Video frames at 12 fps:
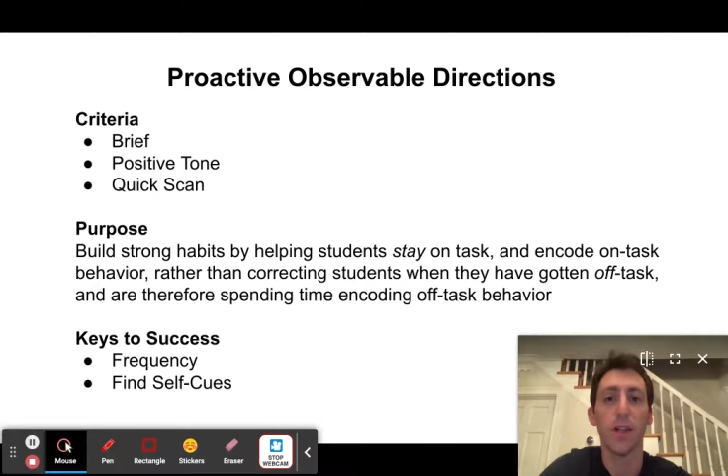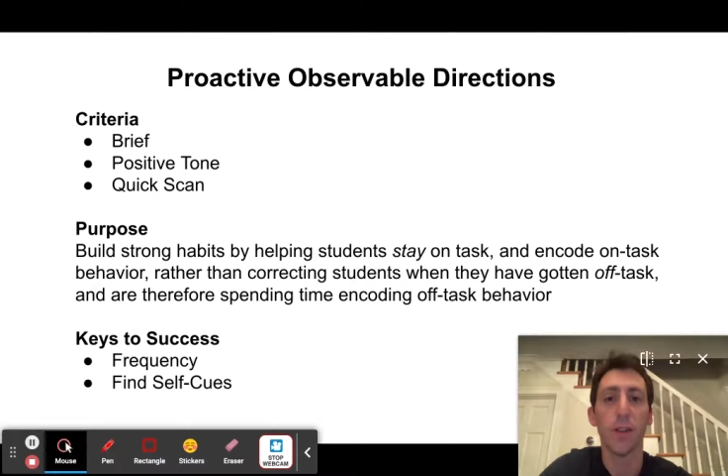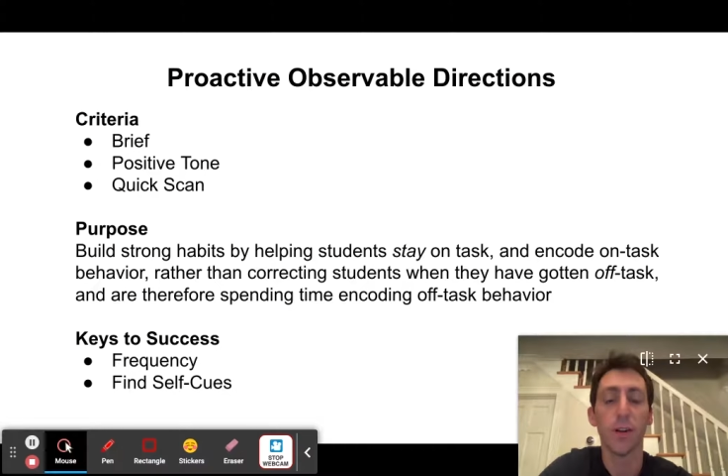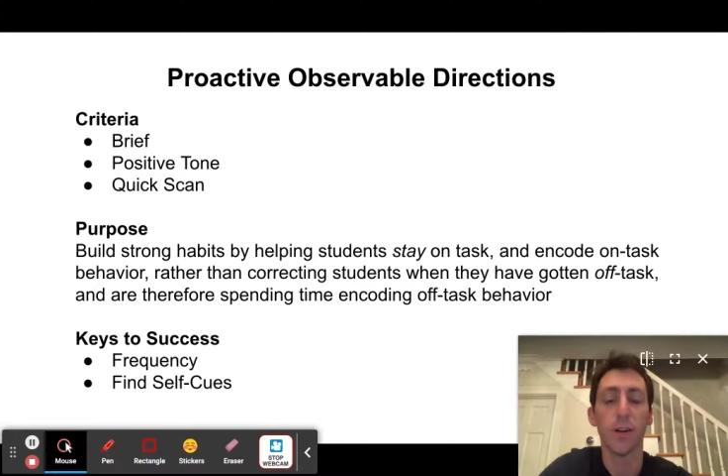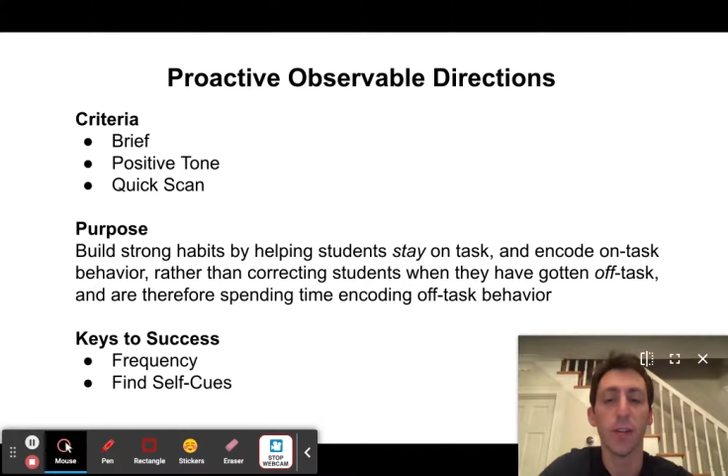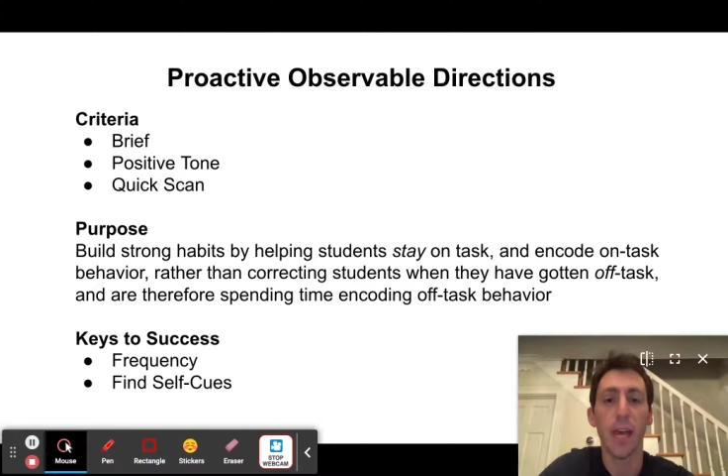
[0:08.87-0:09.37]

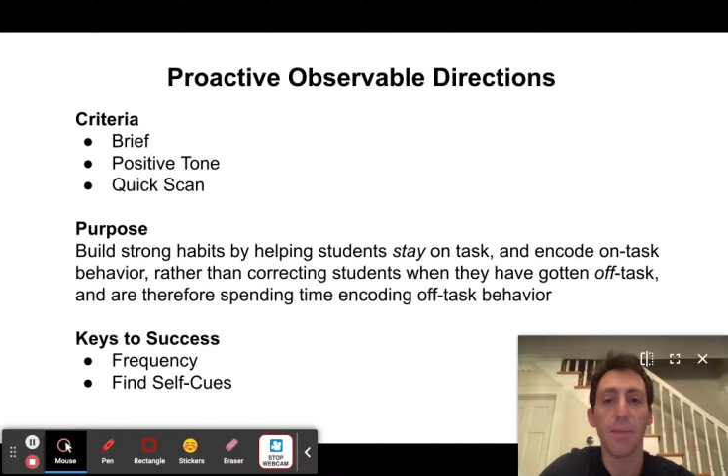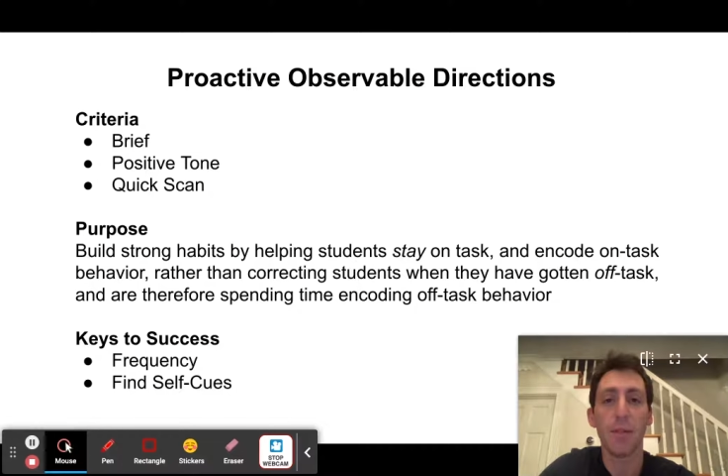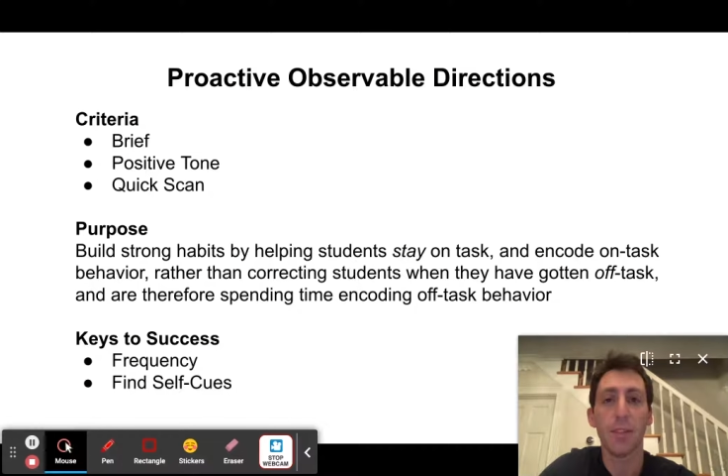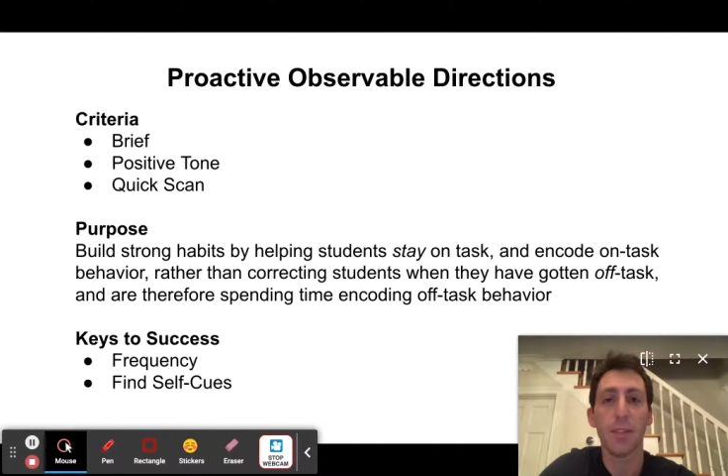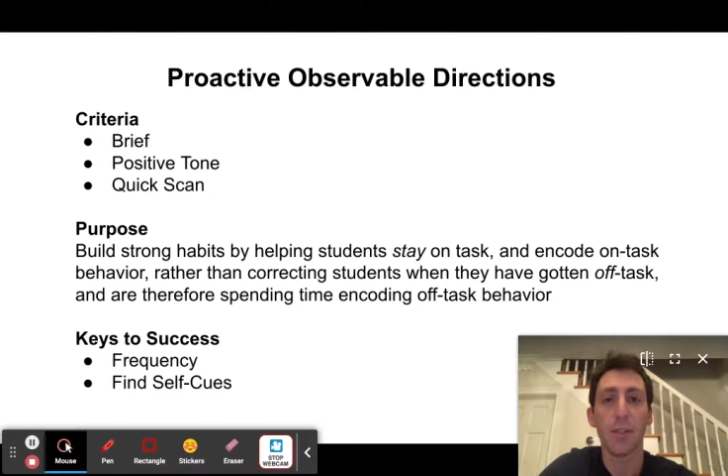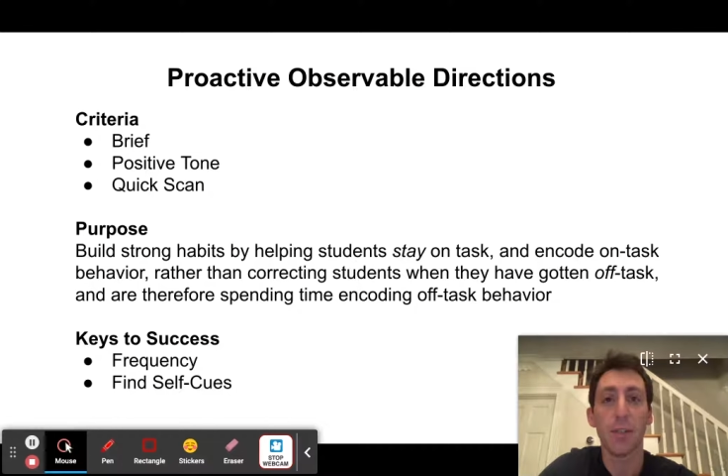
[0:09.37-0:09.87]
learning
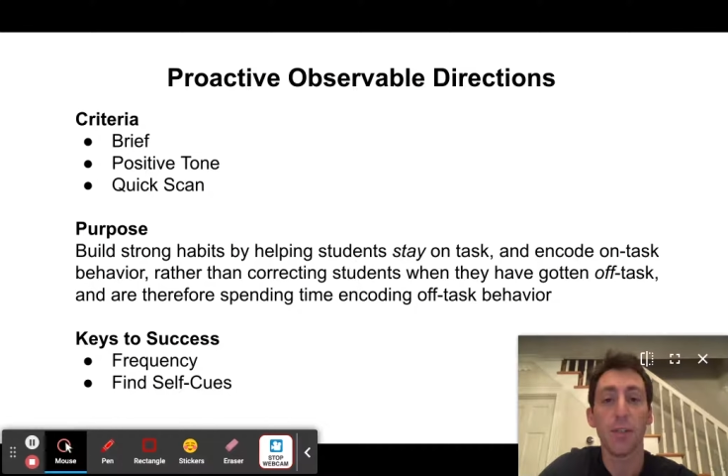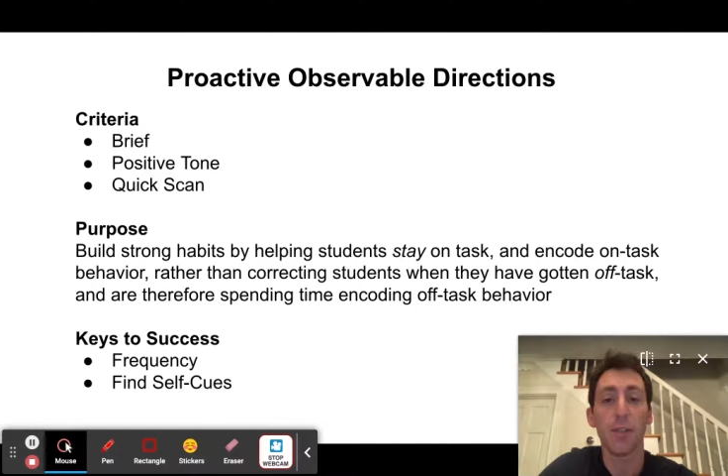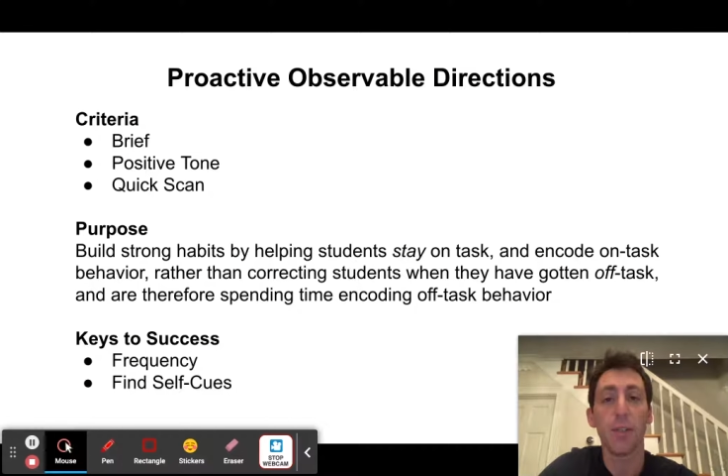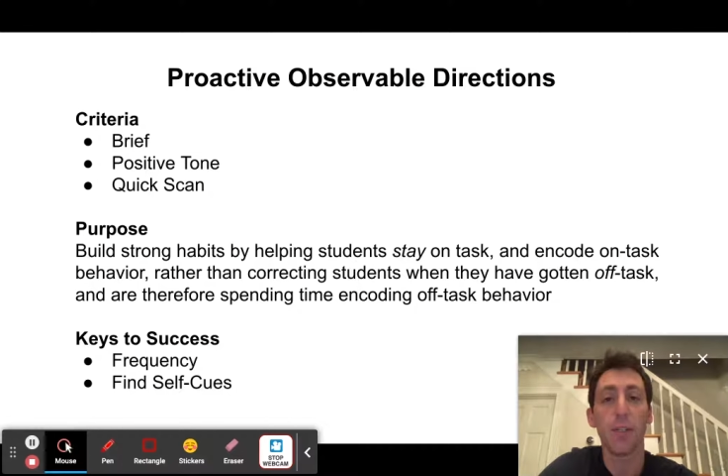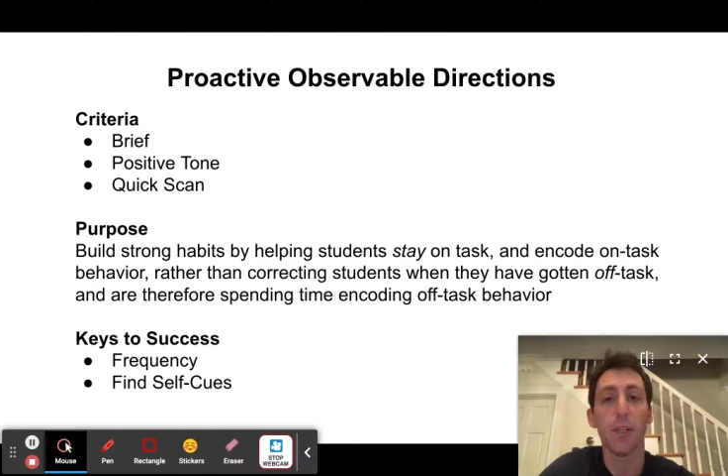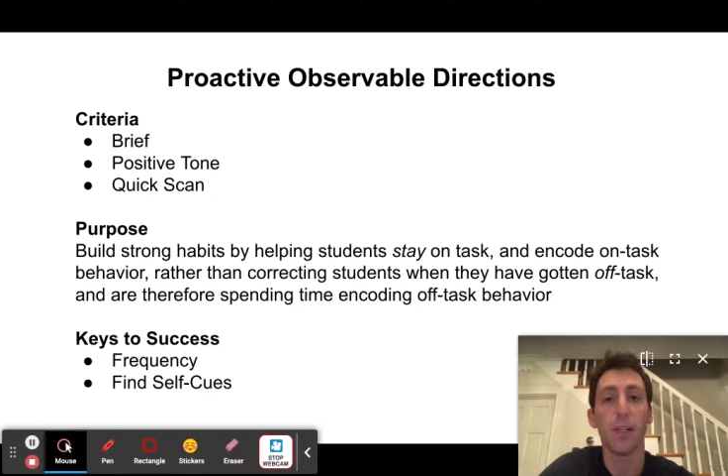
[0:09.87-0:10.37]
habits
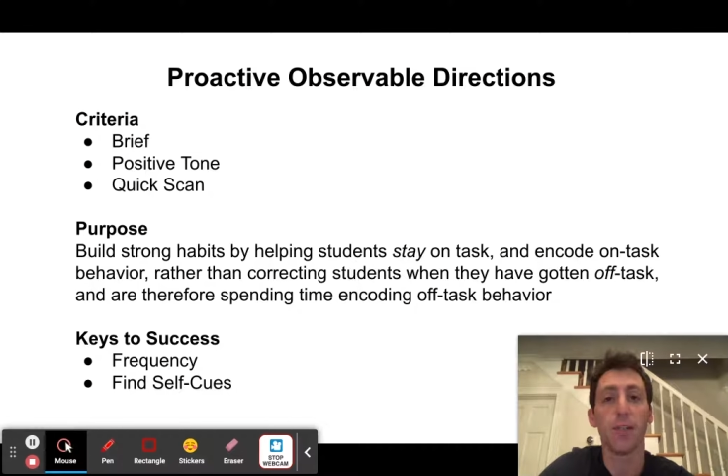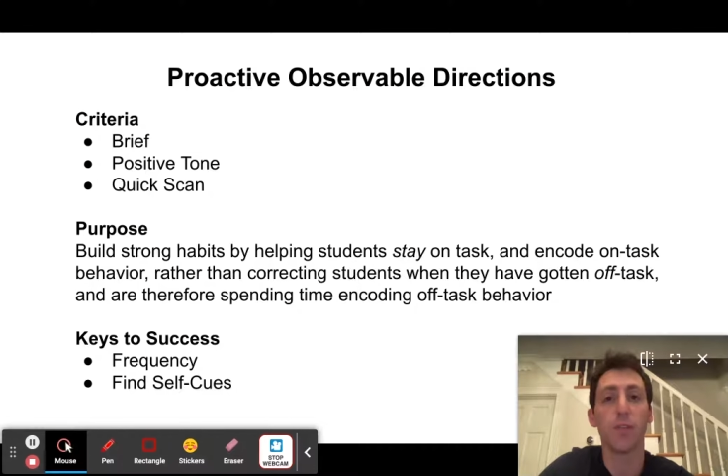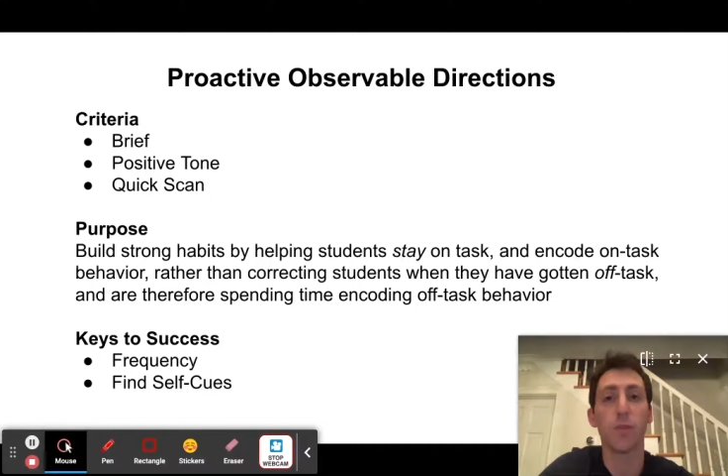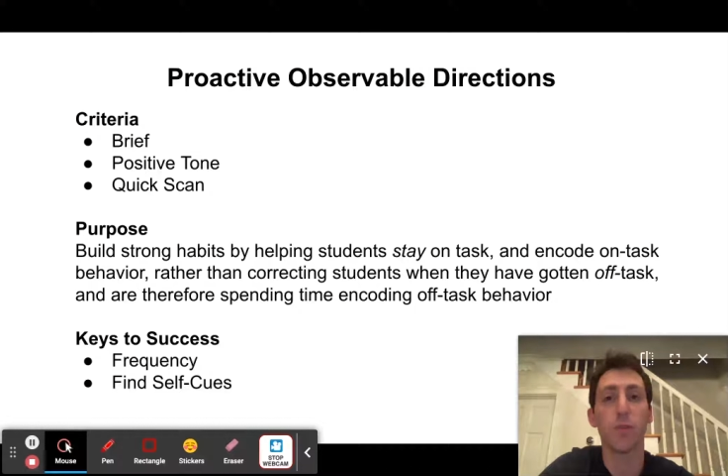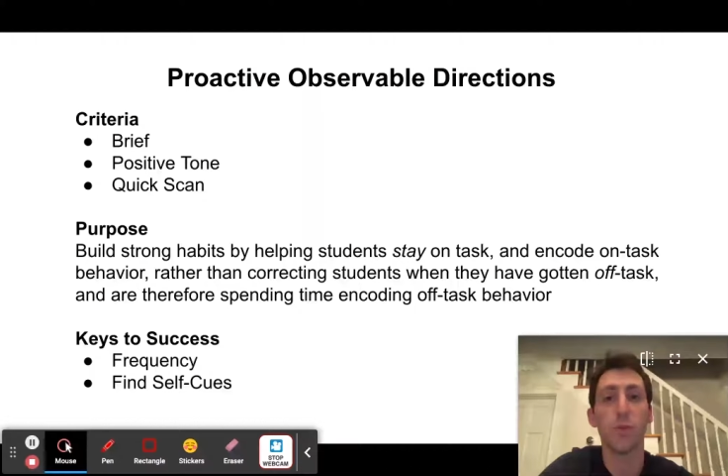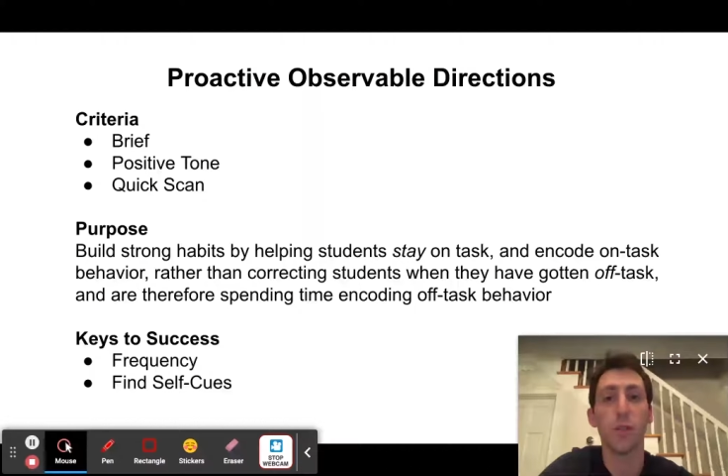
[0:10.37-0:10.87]
early in the
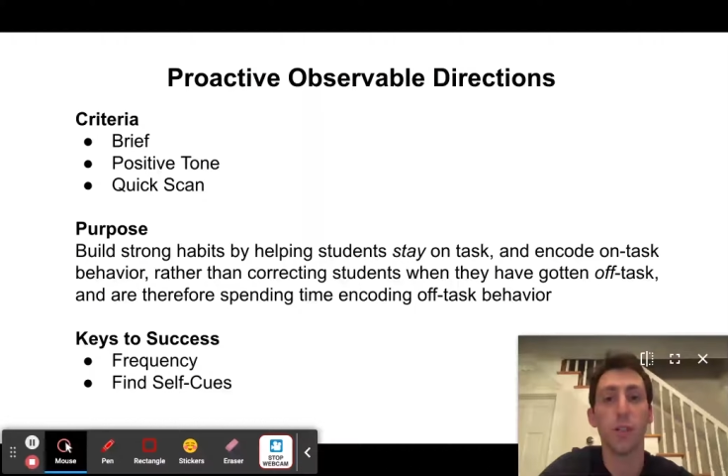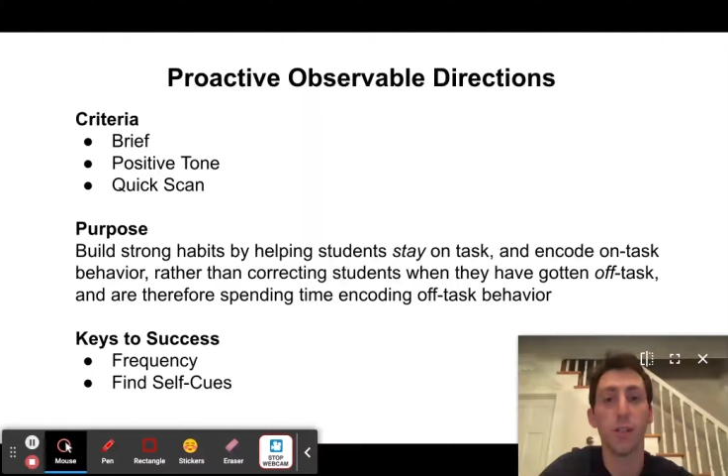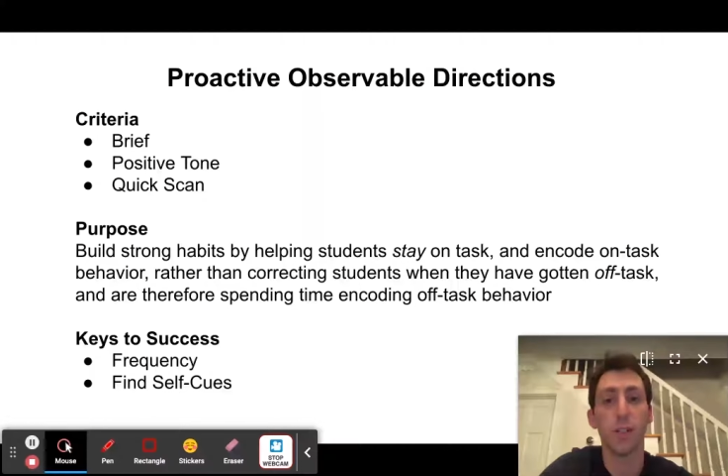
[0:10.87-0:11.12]
school year,